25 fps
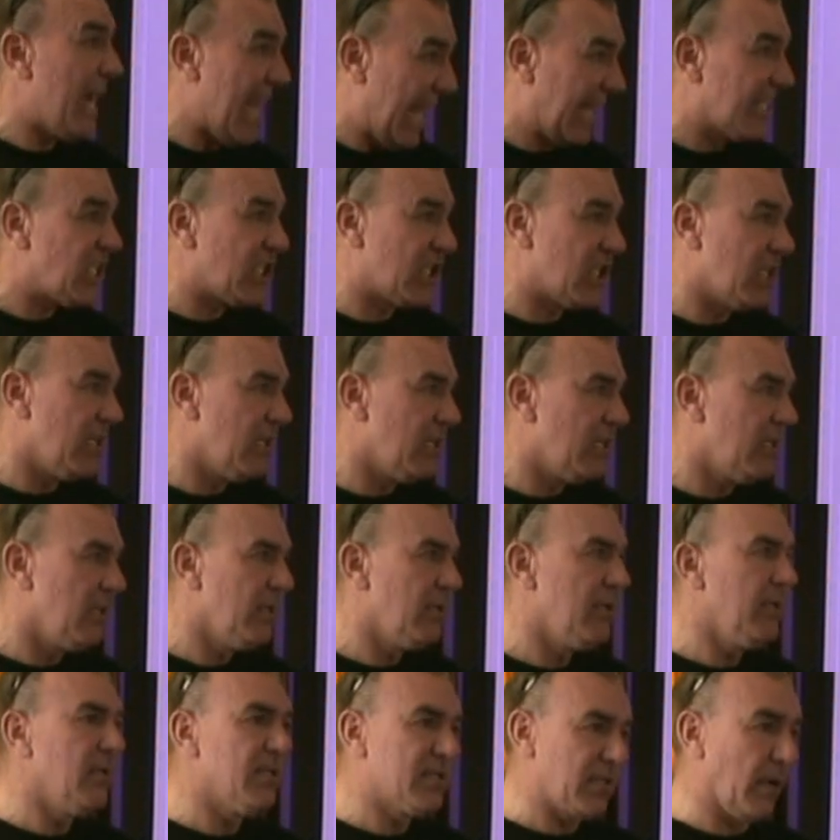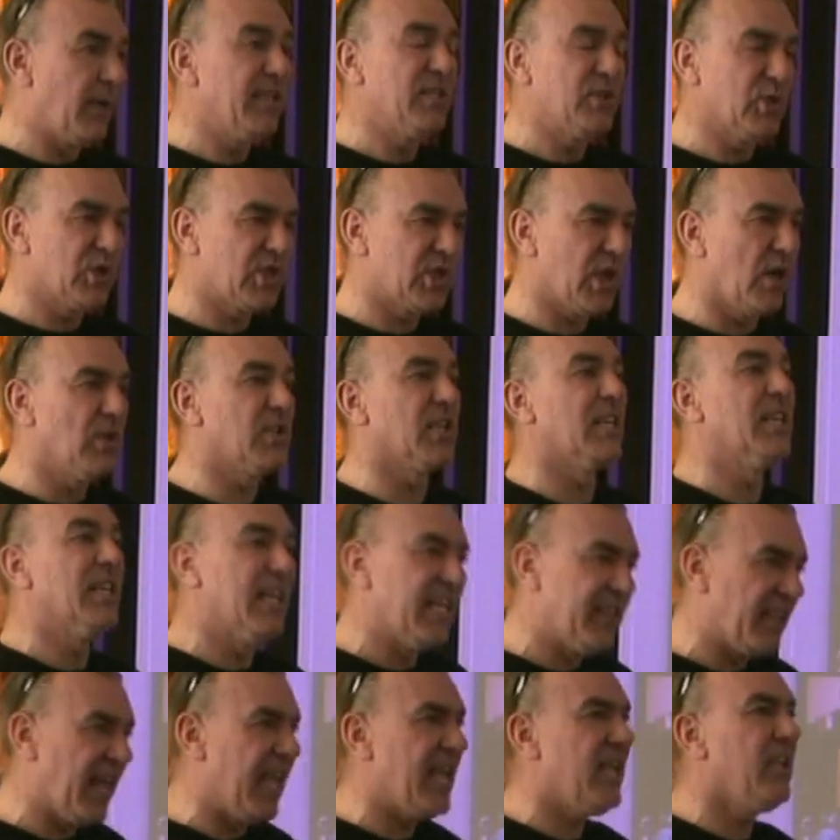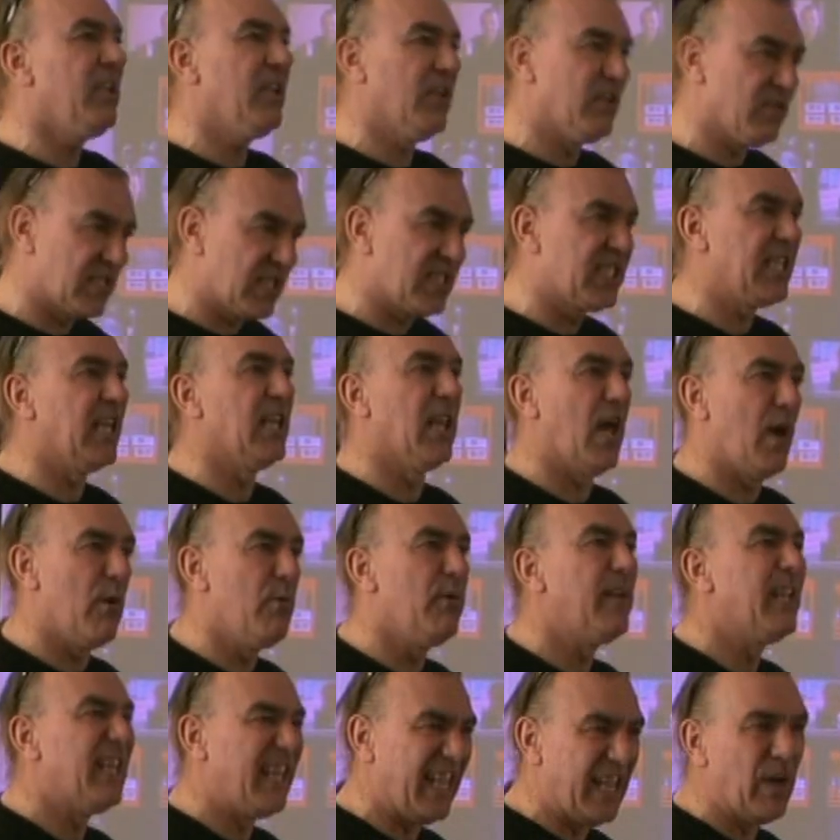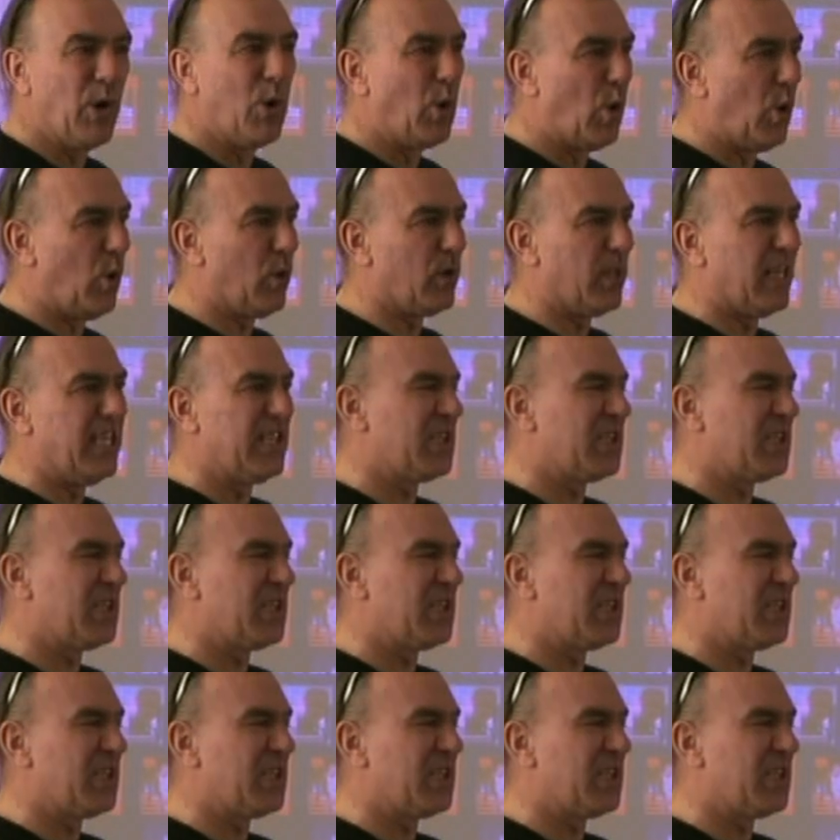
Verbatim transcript: badge. So it just shows you, they still own it all.